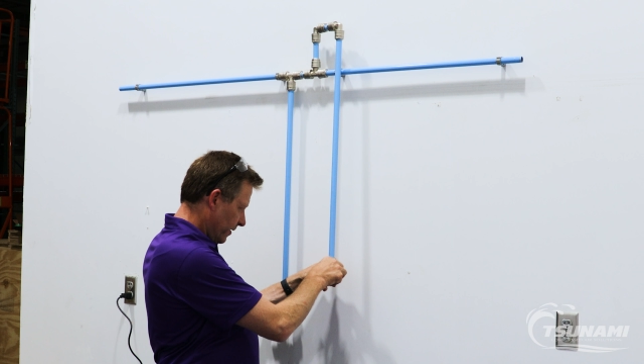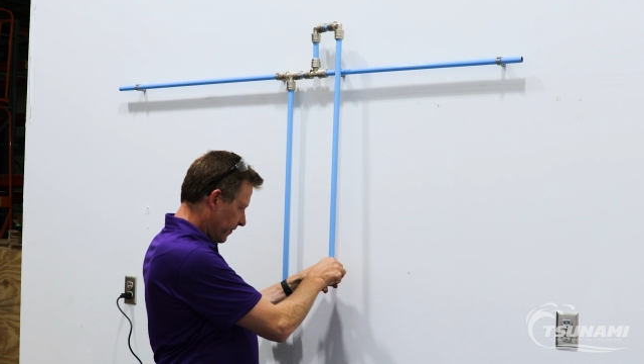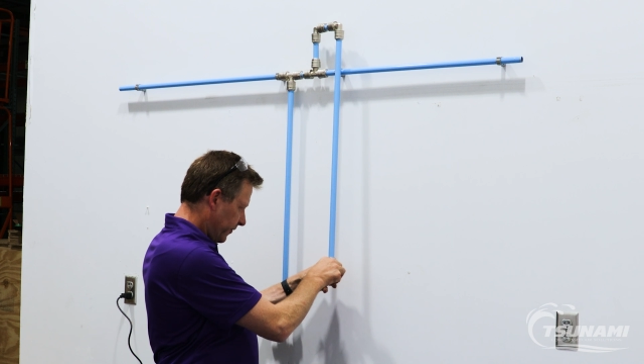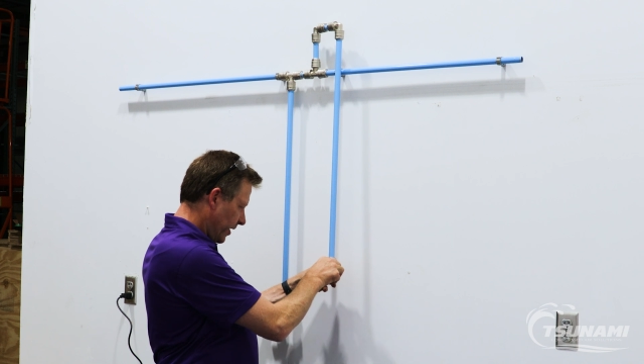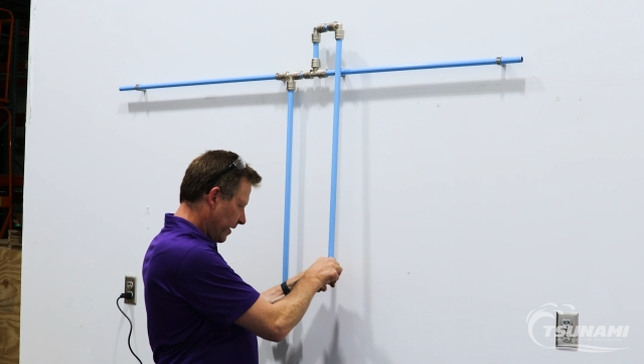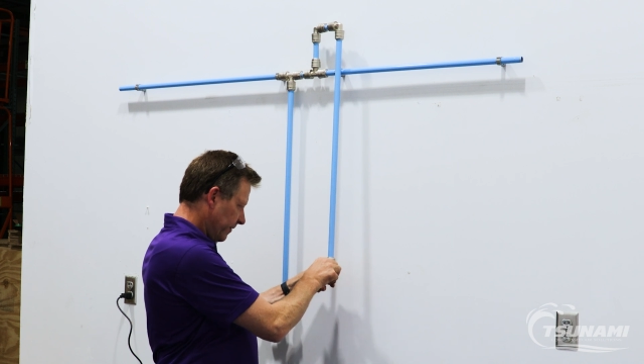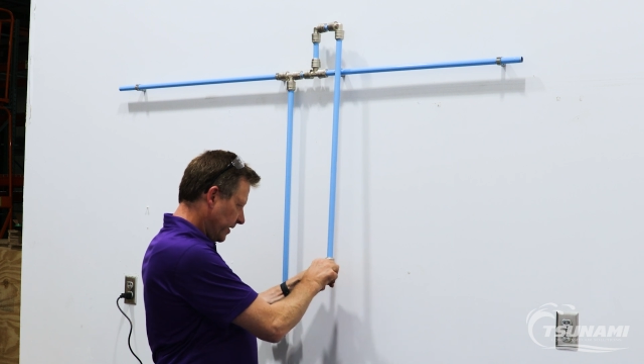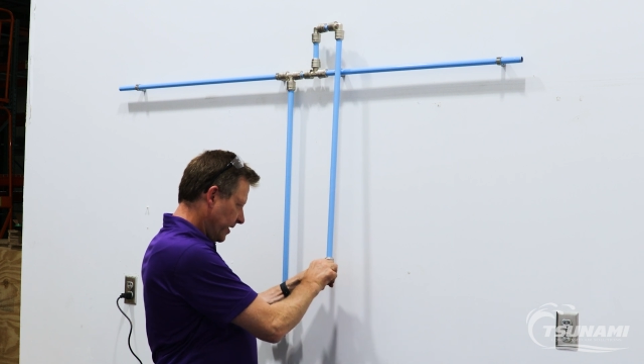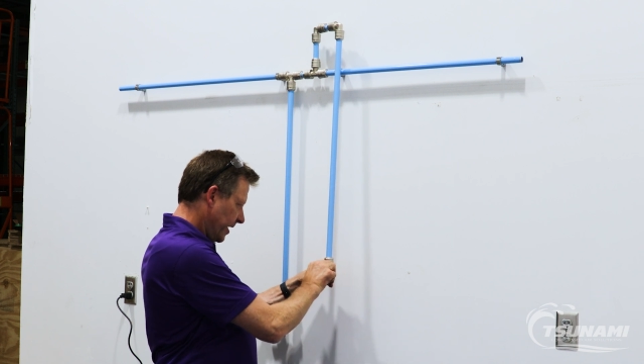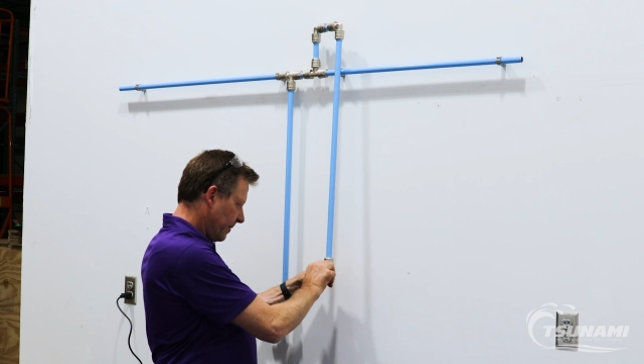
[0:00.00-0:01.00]
free of
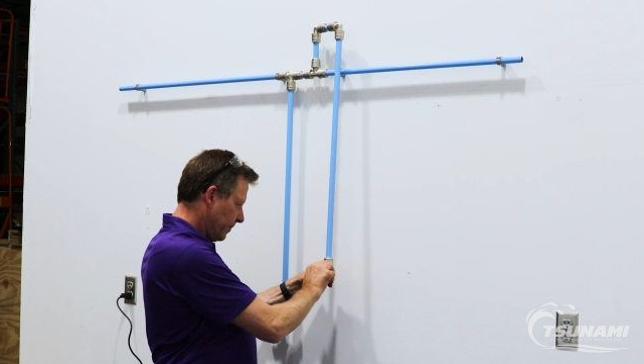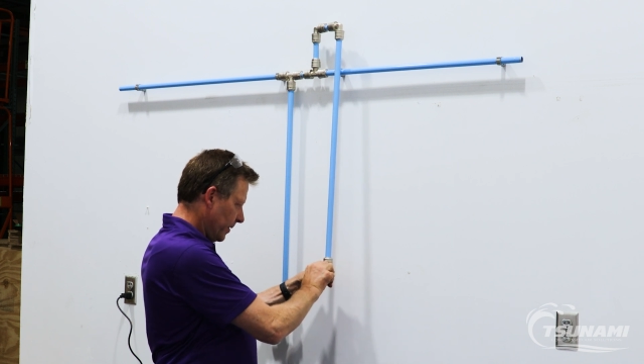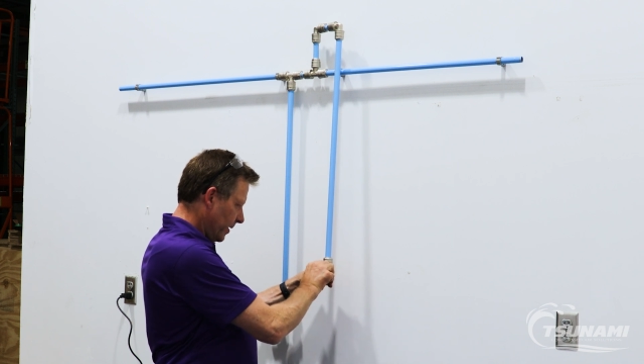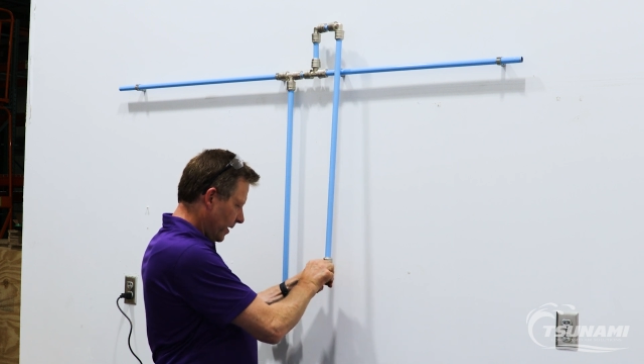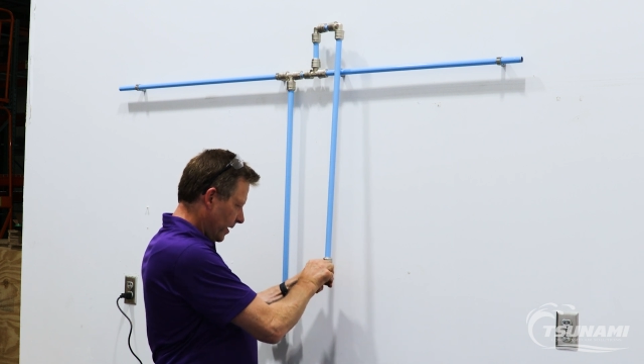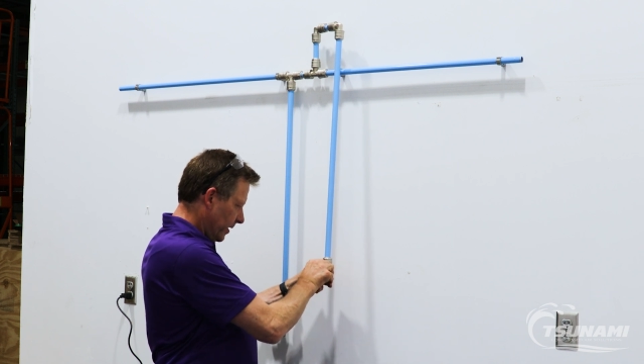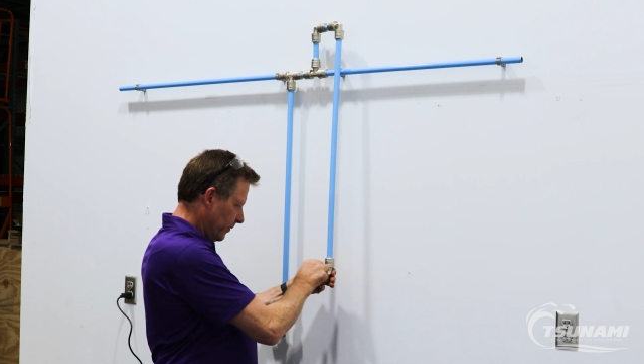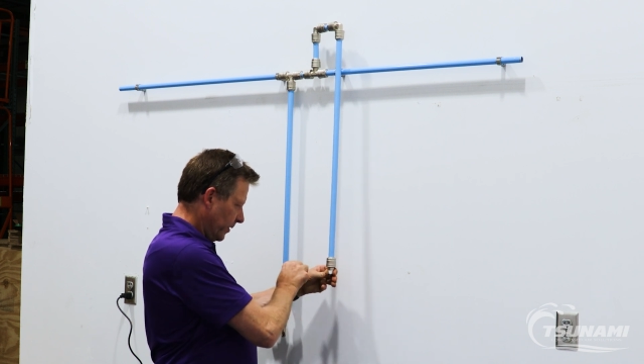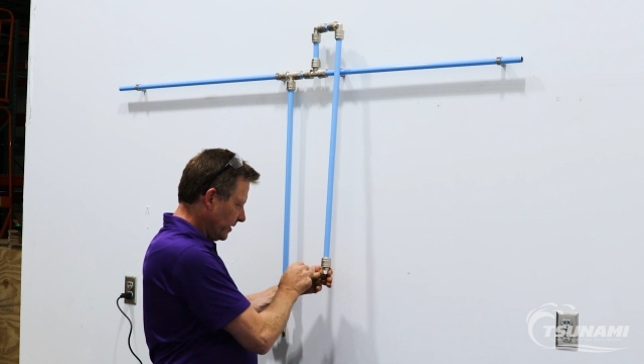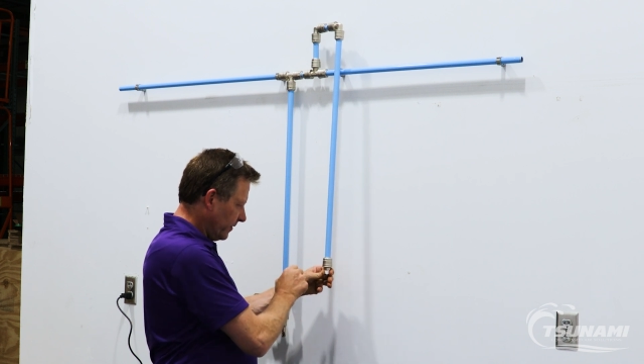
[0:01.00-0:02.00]
the tape. And
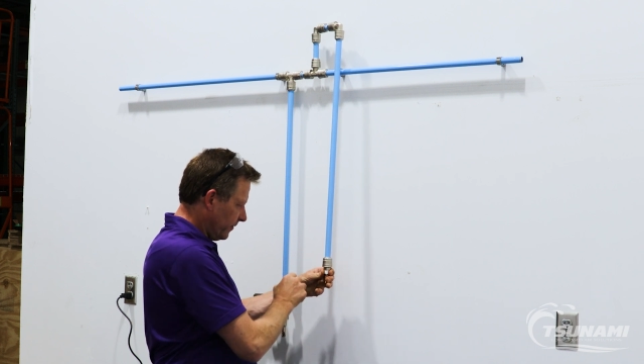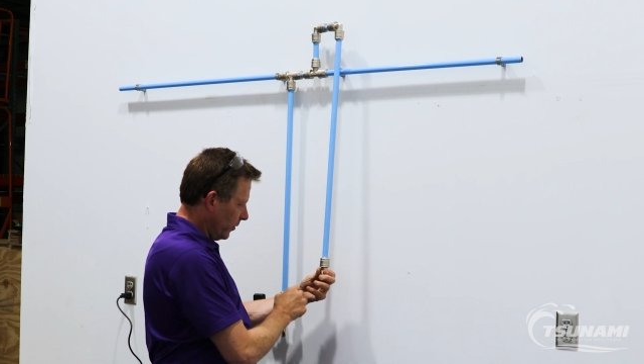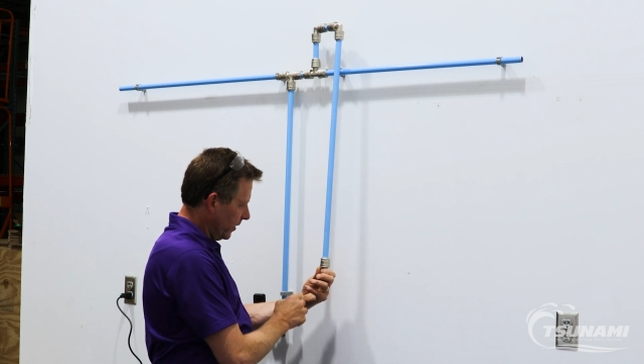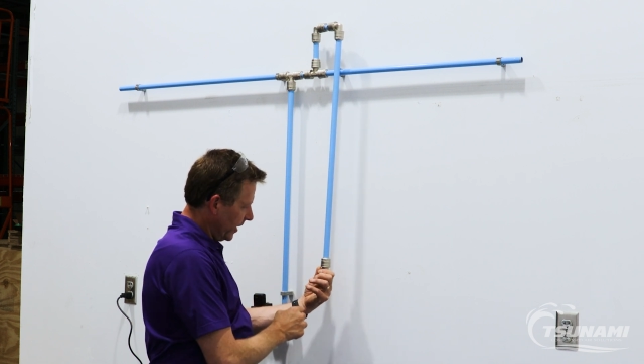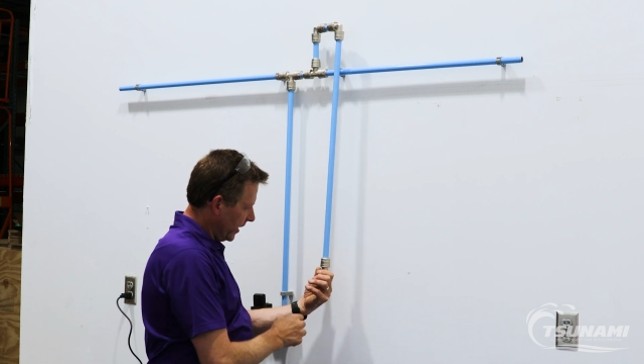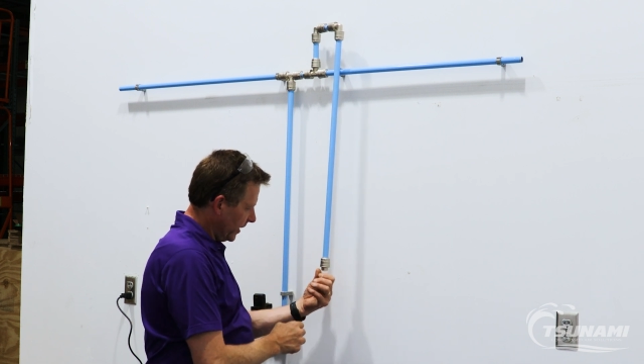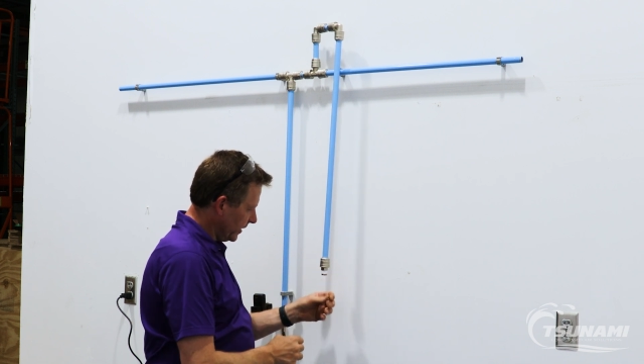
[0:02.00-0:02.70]
the reason for that